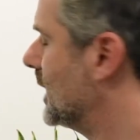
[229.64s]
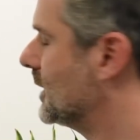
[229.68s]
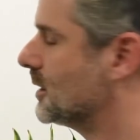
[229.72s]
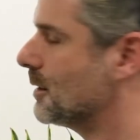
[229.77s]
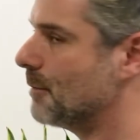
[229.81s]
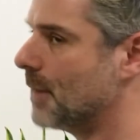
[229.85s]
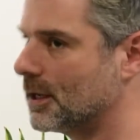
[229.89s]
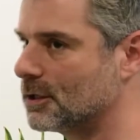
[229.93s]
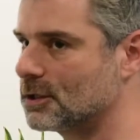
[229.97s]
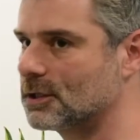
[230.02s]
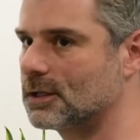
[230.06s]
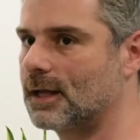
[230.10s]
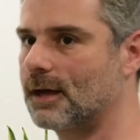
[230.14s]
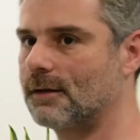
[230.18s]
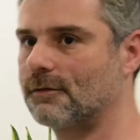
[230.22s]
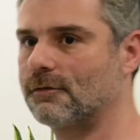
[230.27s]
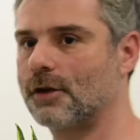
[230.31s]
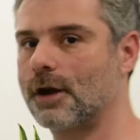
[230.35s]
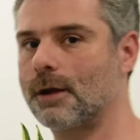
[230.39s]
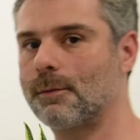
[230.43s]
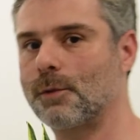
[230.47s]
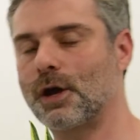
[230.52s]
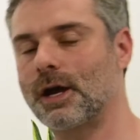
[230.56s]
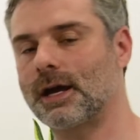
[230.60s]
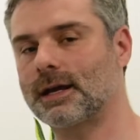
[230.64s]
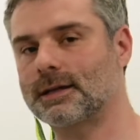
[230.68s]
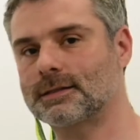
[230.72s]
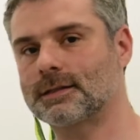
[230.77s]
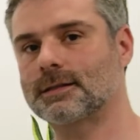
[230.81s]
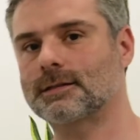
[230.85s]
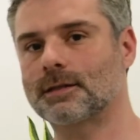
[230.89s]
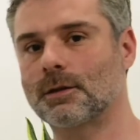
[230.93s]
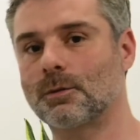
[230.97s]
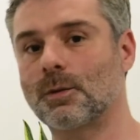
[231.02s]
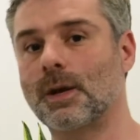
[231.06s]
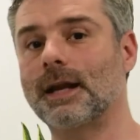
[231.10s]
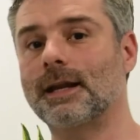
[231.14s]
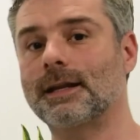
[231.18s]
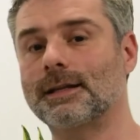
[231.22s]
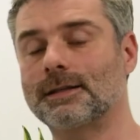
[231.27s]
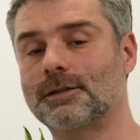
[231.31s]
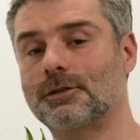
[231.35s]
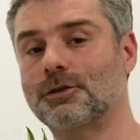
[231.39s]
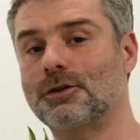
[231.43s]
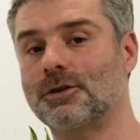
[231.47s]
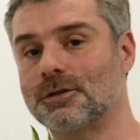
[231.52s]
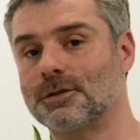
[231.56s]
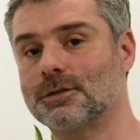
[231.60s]
imagine that framework existed. Well, it
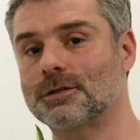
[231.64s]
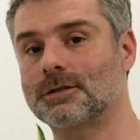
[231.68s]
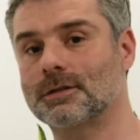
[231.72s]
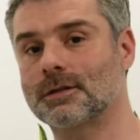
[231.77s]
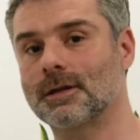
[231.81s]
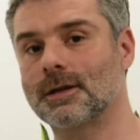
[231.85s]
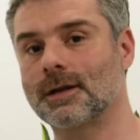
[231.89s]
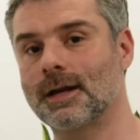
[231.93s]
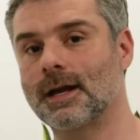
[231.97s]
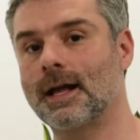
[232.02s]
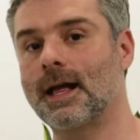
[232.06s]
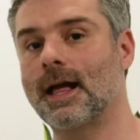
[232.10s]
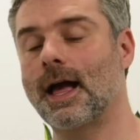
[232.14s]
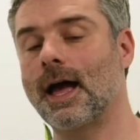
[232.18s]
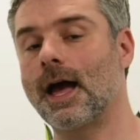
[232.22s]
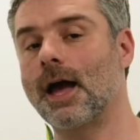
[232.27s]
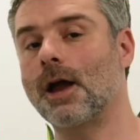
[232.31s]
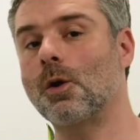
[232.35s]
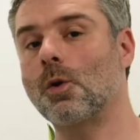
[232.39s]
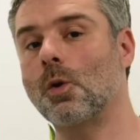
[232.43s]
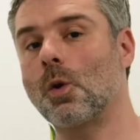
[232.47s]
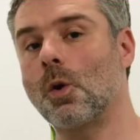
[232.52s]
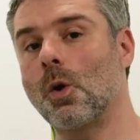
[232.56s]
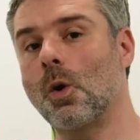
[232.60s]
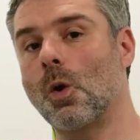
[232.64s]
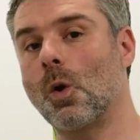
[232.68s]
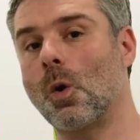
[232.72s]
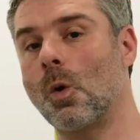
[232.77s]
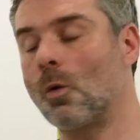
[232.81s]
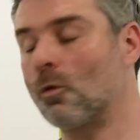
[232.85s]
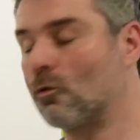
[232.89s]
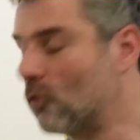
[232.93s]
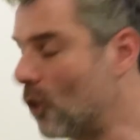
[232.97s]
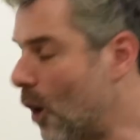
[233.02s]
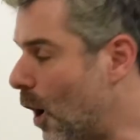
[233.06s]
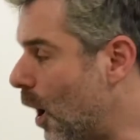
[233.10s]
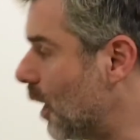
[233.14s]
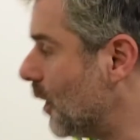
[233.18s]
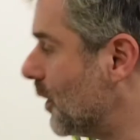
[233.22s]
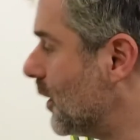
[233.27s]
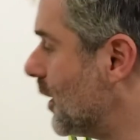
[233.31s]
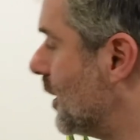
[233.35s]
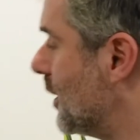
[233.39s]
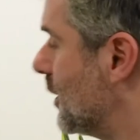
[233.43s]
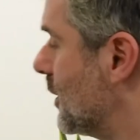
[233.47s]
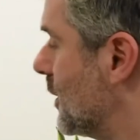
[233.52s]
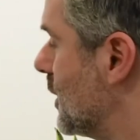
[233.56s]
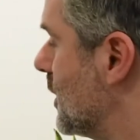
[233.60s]
does, and
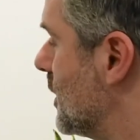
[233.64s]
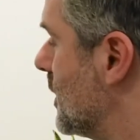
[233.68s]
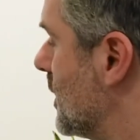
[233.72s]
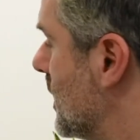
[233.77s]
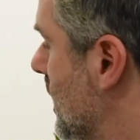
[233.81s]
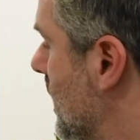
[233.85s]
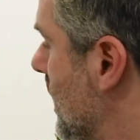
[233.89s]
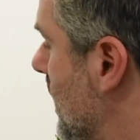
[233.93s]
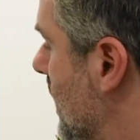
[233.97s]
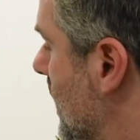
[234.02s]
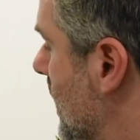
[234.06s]
rather than